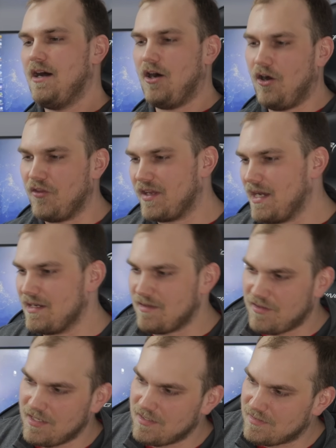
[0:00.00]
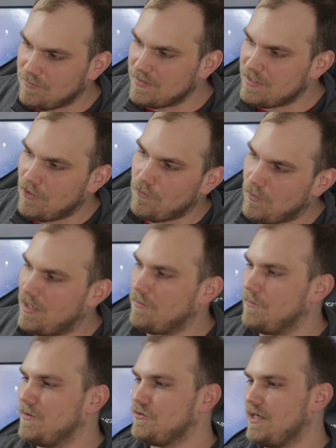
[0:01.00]
all the kind of things that we don't want
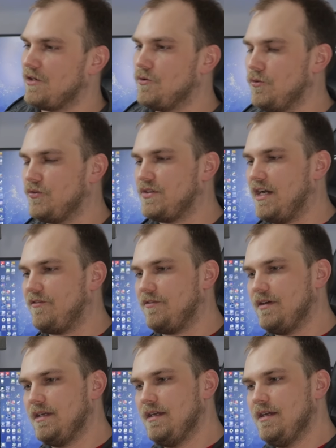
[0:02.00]
when we try to cool stuff.